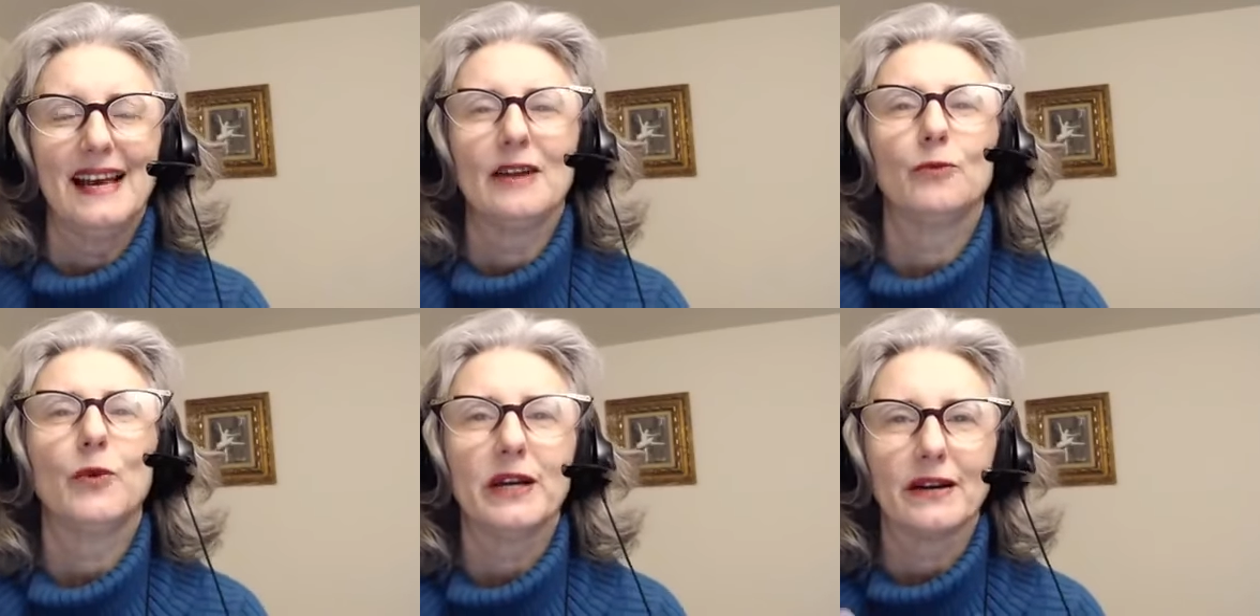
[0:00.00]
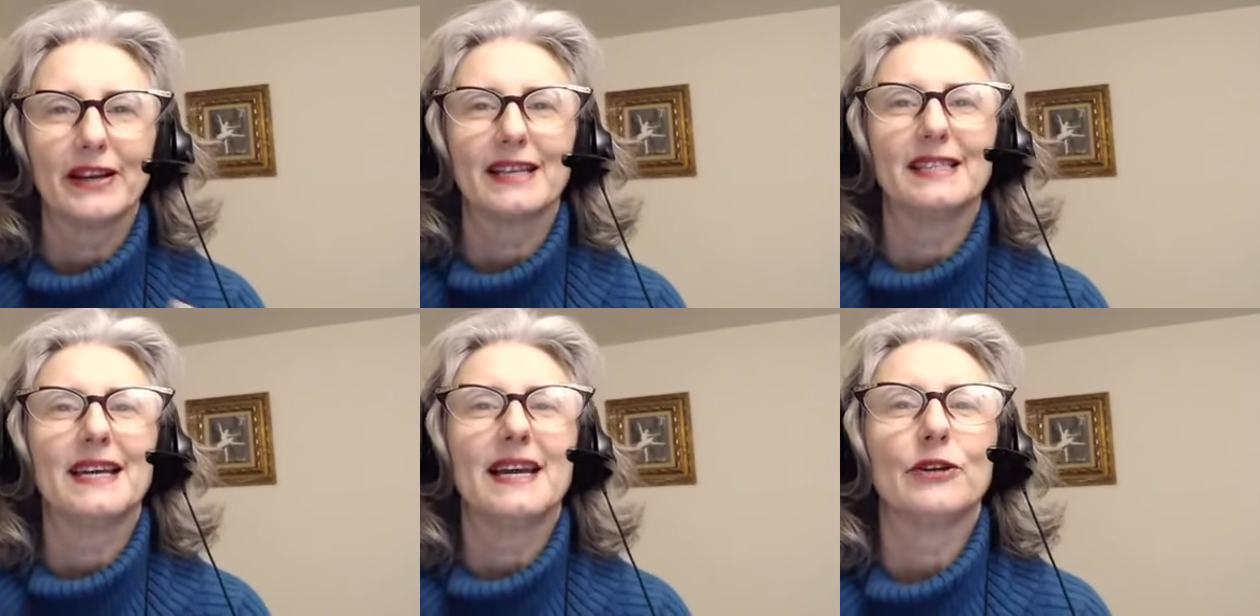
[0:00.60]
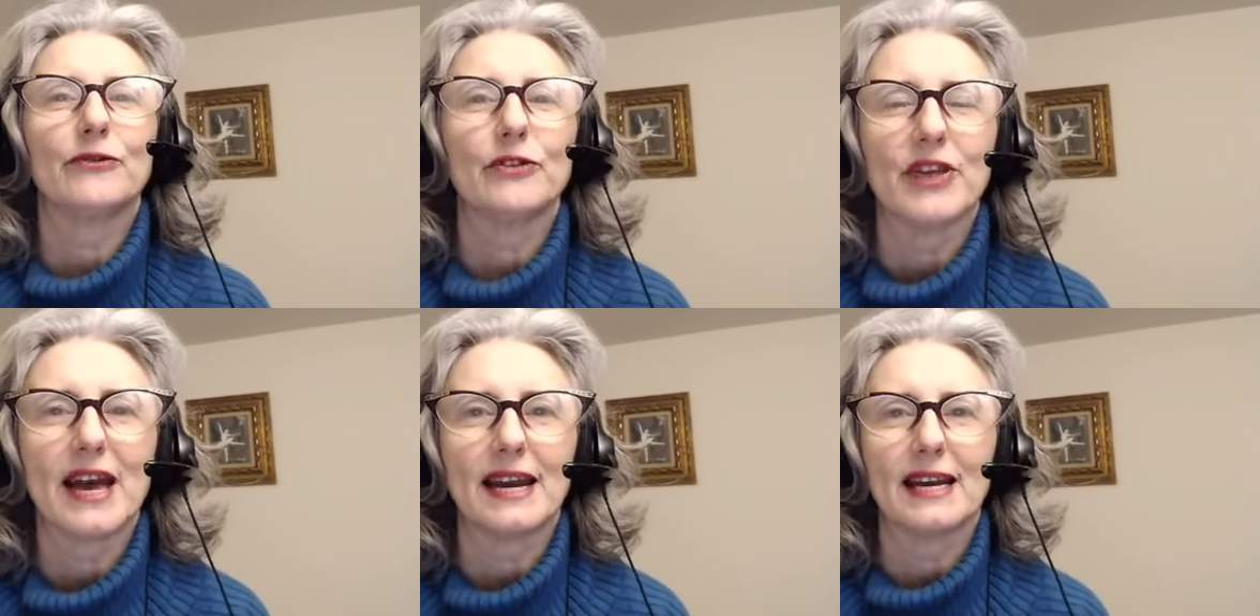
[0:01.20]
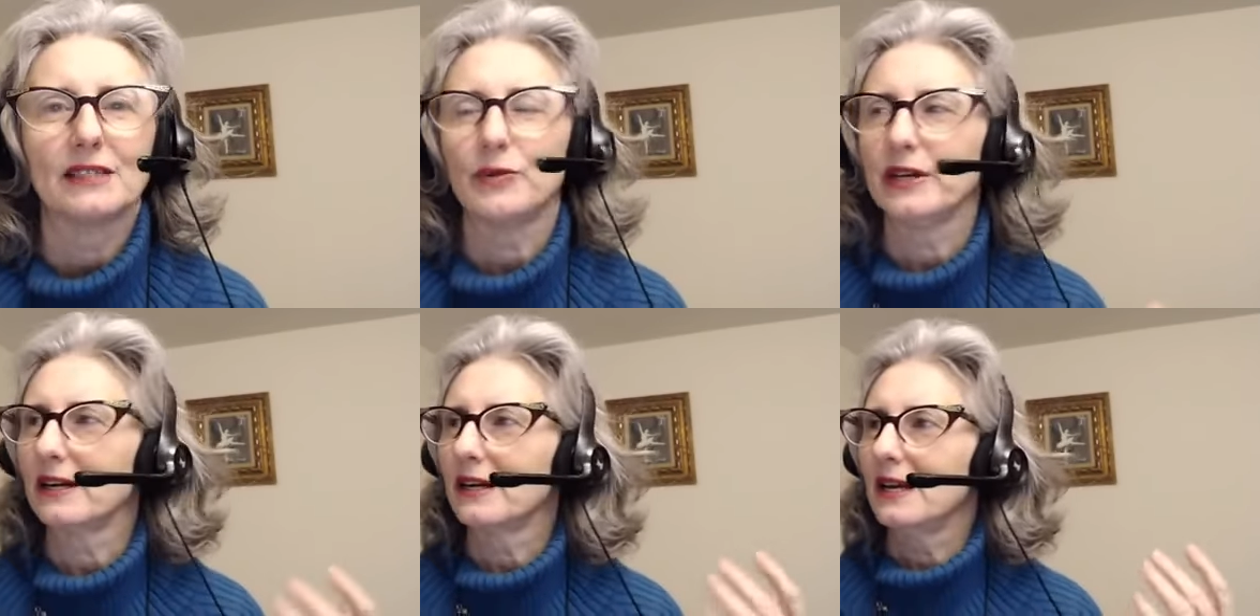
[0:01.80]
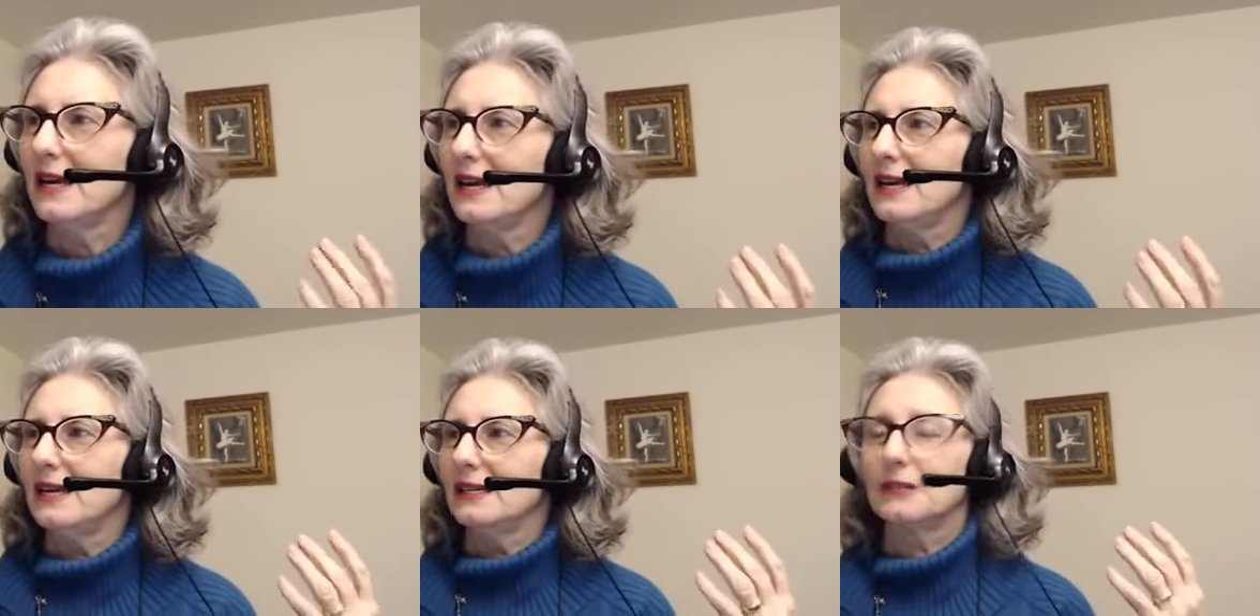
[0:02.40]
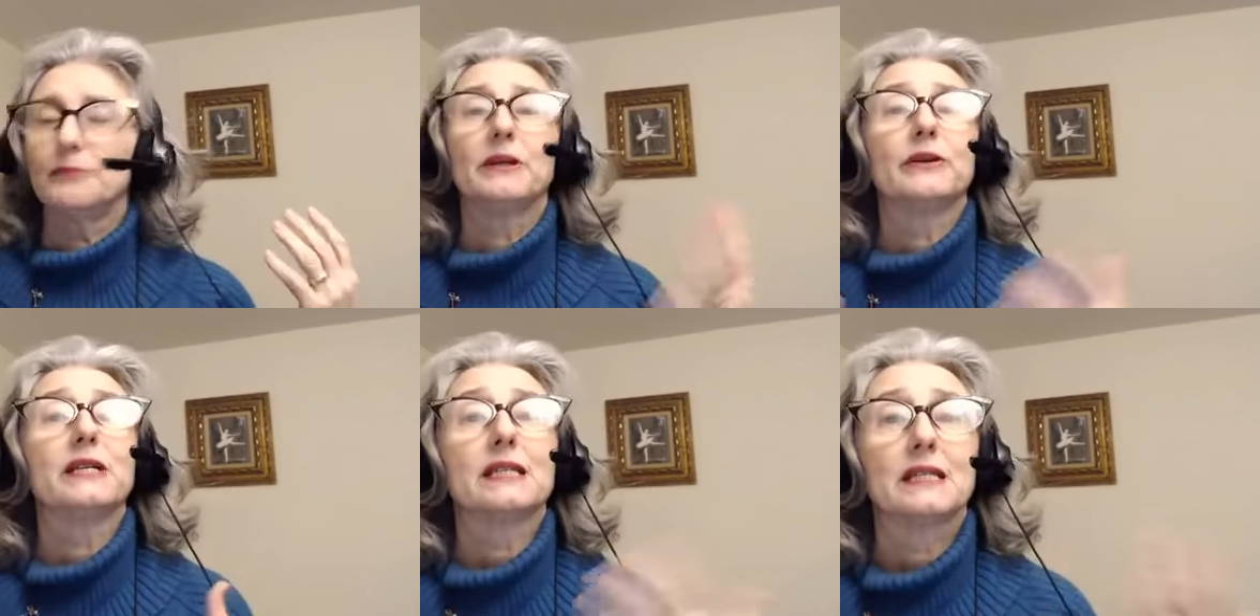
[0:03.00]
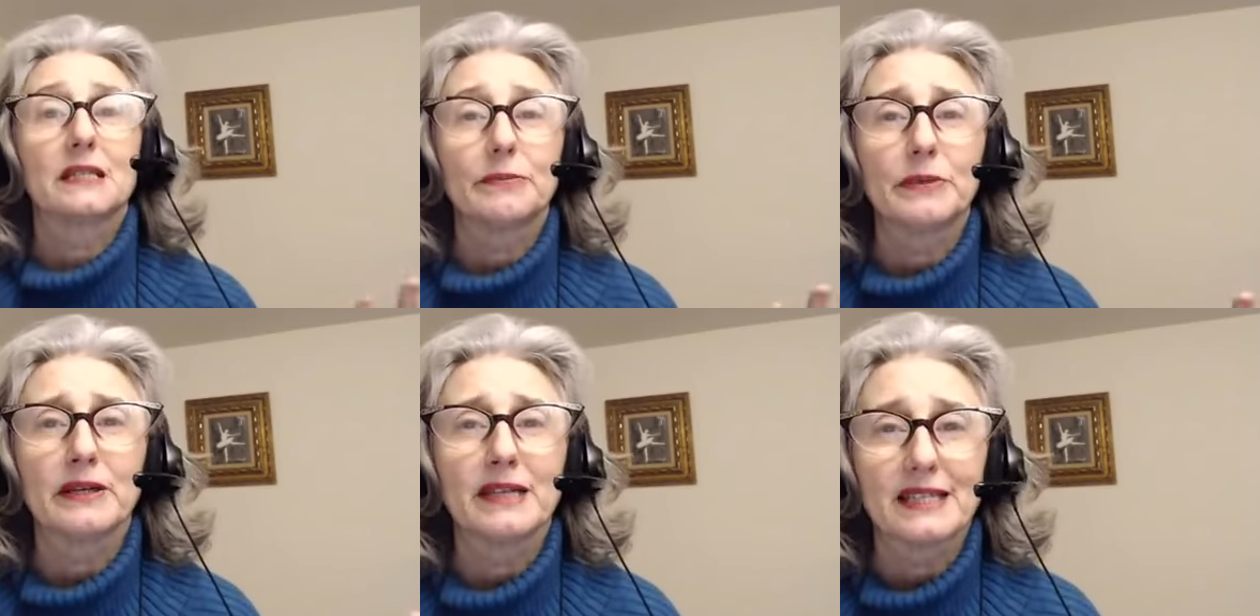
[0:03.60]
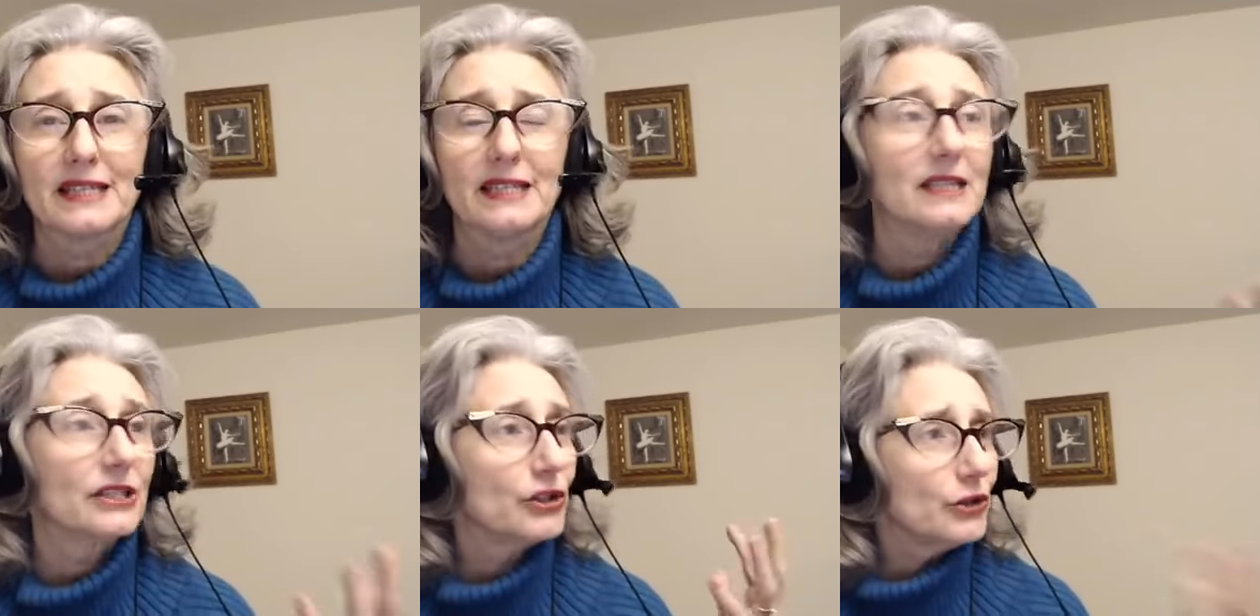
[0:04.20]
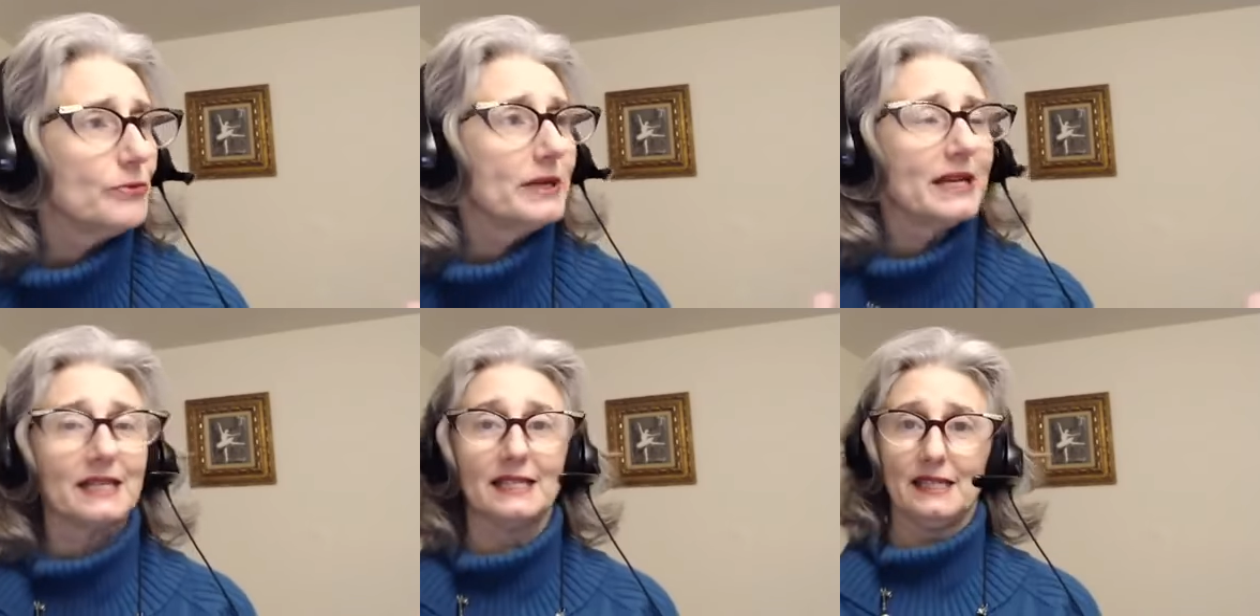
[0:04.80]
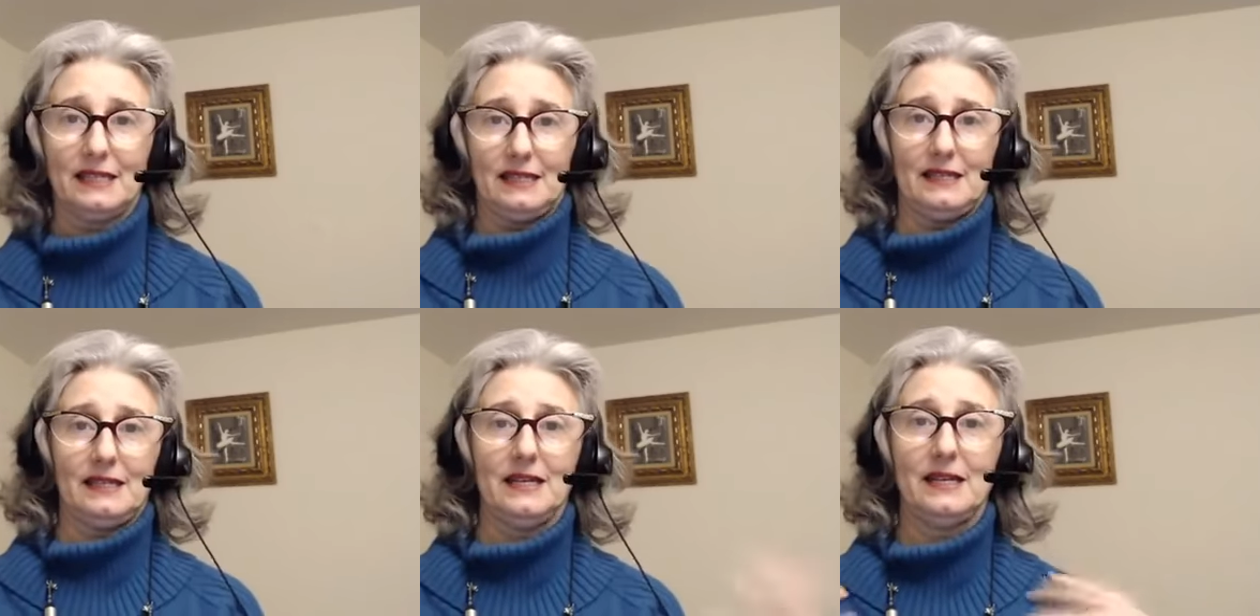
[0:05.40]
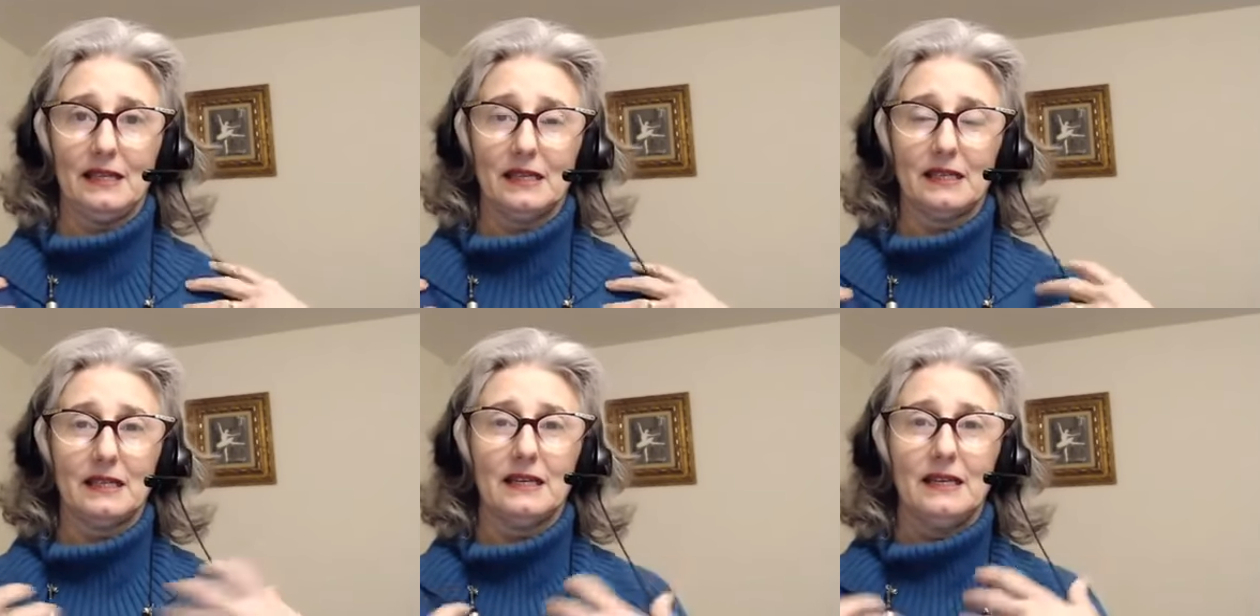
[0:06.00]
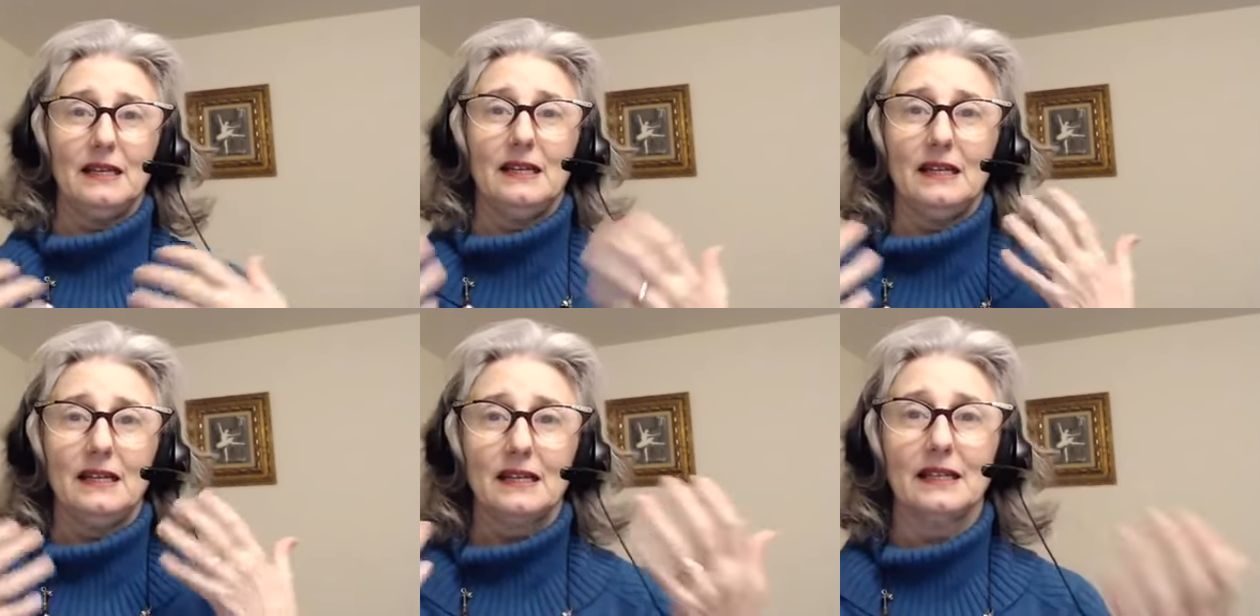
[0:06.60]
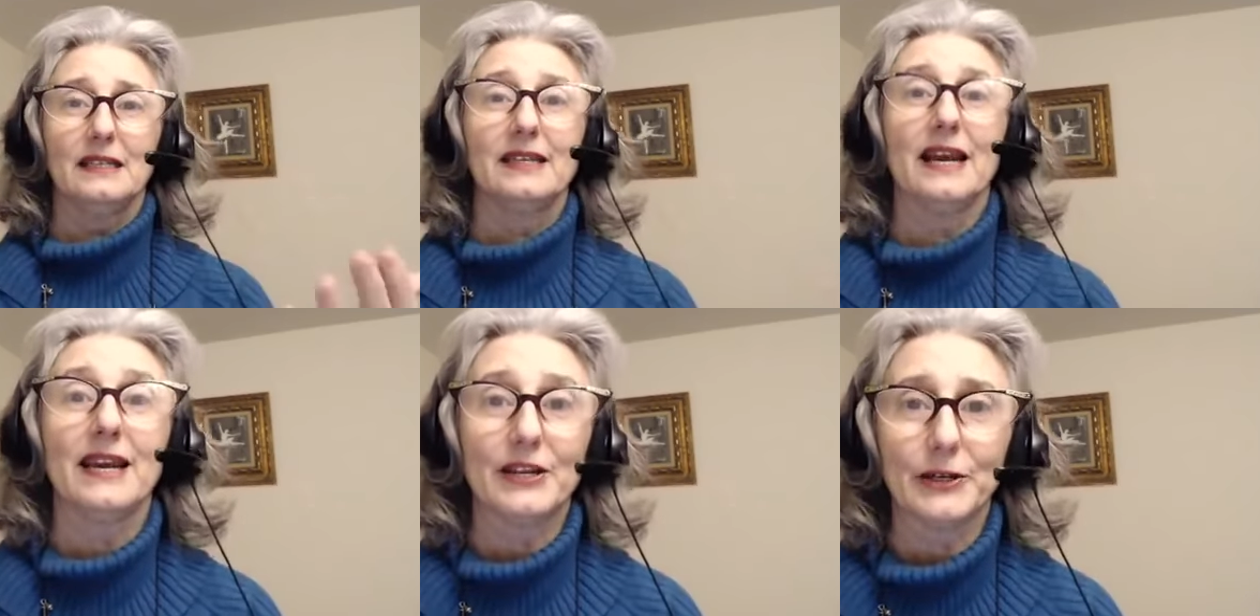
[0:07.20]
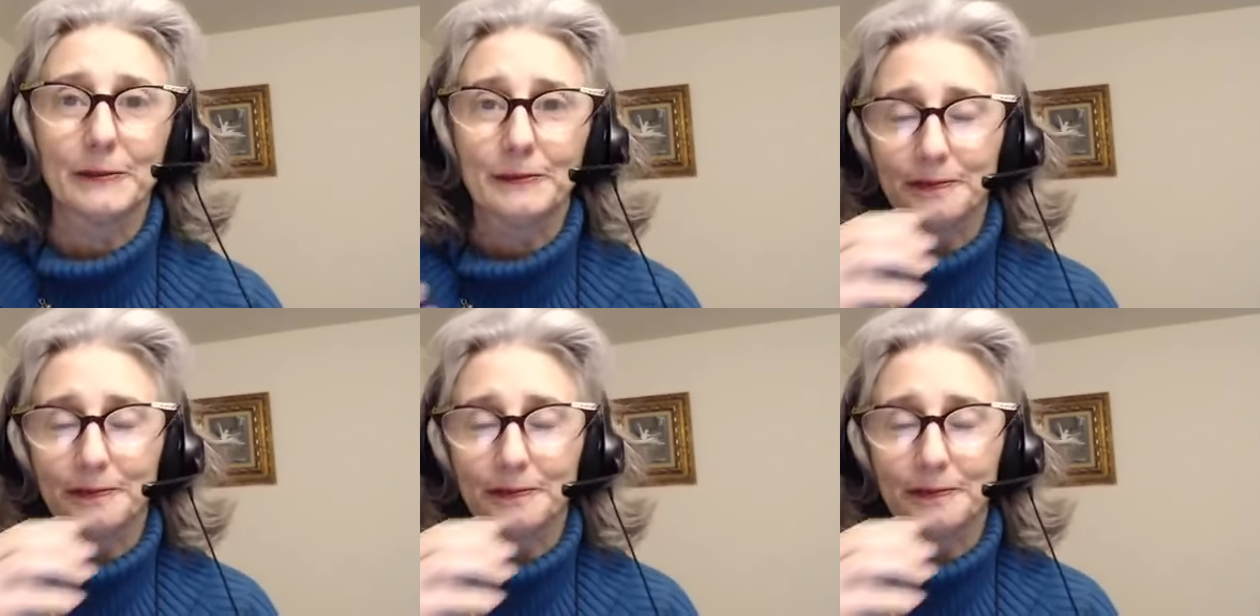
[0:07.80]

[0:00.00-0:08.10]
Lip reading: And we are the container for that, as we are spirits experiencing this human existence in this container.